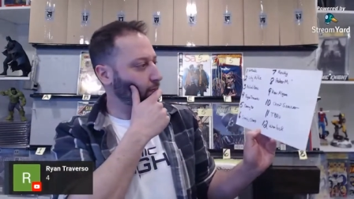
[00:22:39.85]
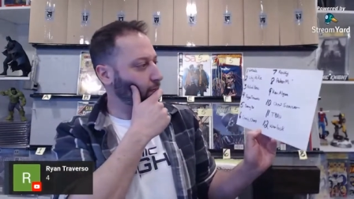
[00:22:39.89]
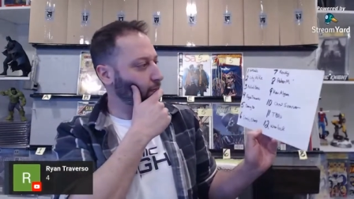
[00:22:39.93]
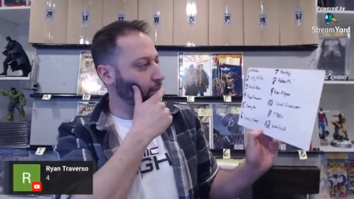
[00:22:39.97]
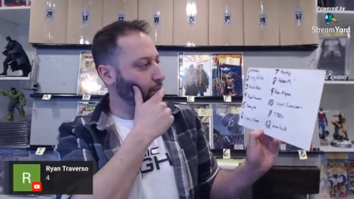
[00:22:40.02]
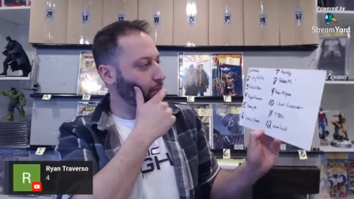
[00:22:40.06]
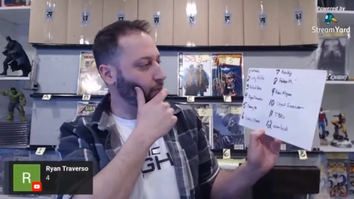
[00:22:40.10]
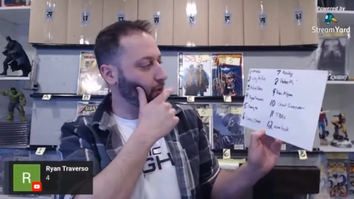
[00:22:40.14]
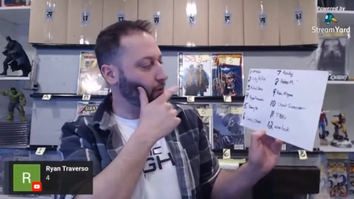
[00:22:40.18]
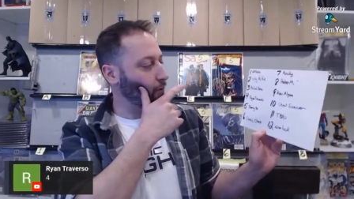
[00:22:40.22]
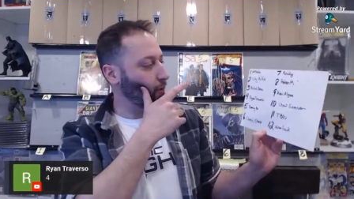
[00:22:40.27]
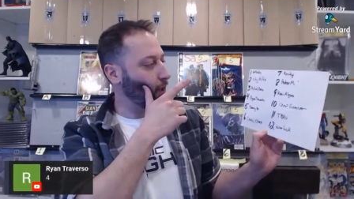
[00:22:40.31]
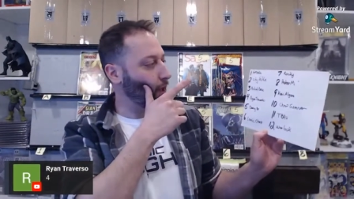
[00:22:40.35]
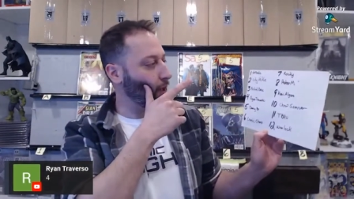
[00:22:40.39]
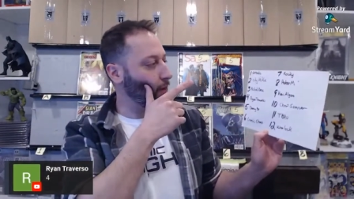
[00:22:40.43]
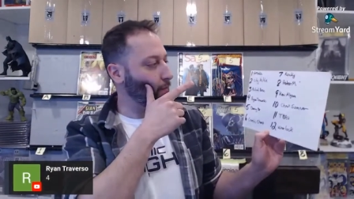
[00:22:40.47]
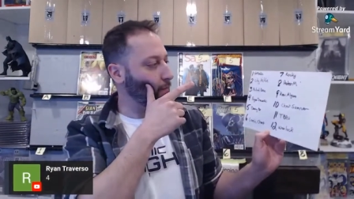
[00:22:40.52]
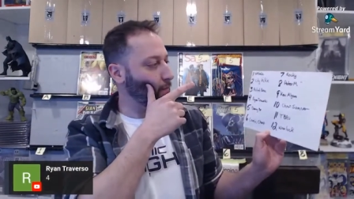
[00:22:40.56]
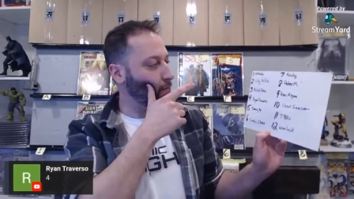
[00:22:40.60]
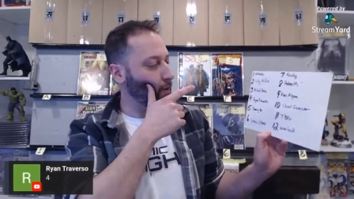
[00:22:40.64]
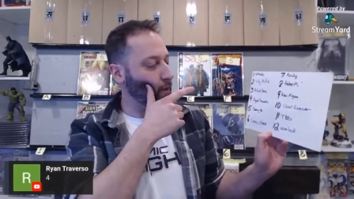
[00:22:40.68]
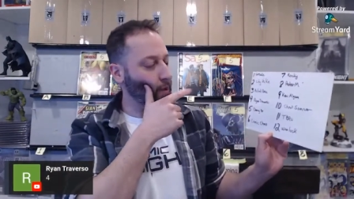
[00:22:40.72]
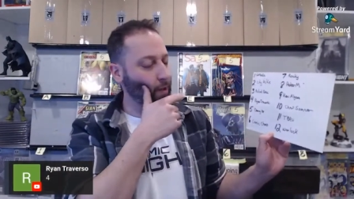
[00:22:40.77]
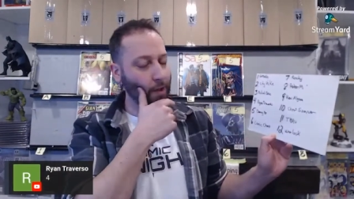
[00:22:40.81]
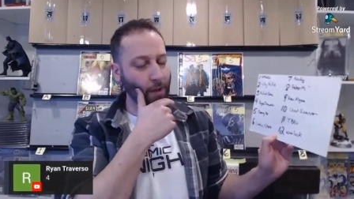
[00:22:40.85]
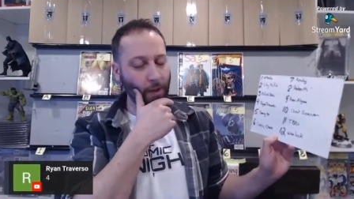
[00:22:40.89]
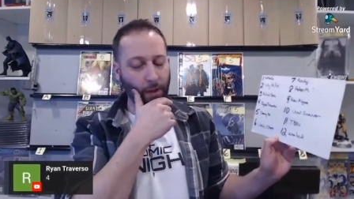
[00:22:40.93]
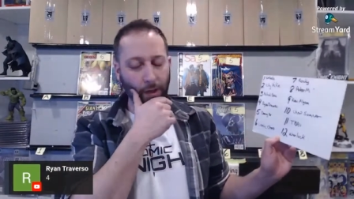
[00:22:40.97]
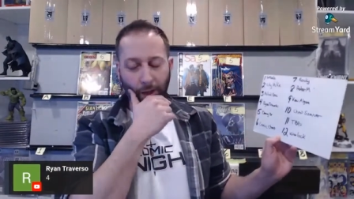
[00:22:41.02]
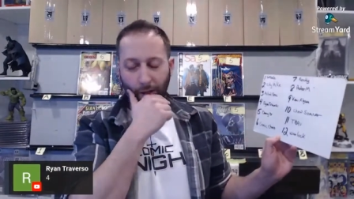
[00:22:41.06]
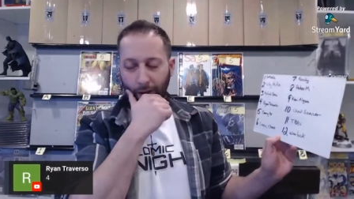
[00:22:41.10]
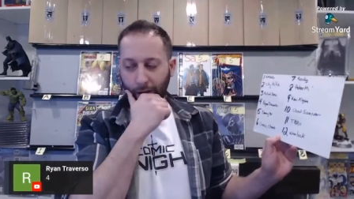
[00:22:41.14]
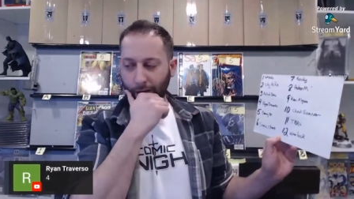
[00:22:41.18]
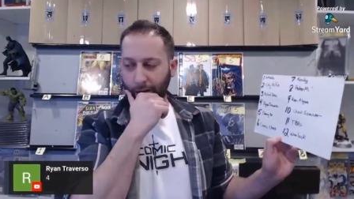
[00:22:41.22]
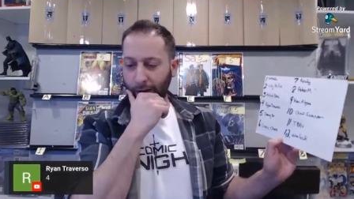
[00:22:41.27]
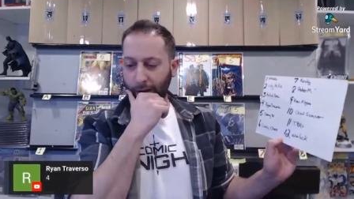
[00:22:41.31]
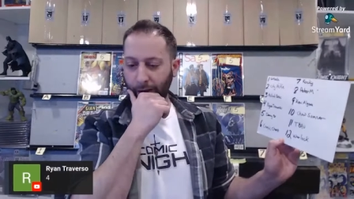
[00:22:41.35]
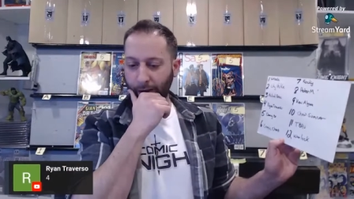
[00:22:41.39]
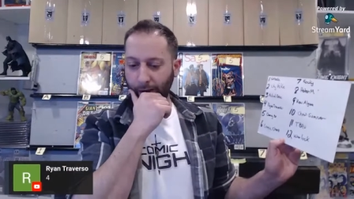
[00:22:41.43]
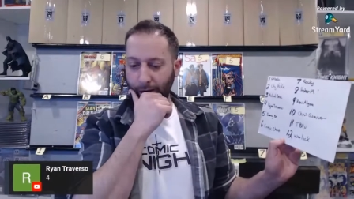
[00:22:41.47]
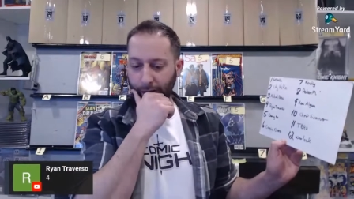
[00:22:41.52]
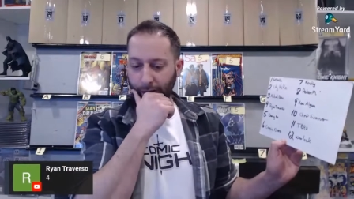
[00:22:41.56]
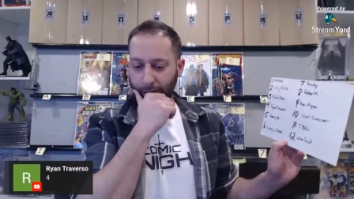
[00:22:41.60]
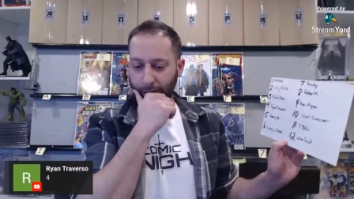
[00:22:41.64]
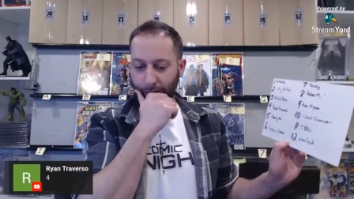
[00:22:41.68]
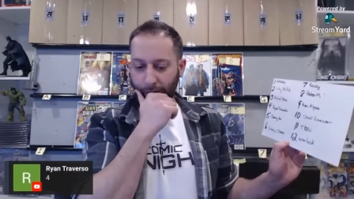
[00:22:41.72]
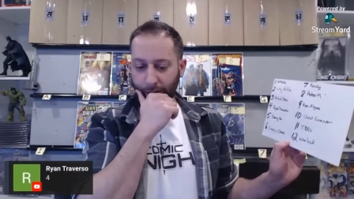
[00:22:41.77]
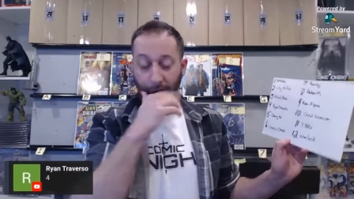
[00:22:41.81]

Yeah. Peter M uh,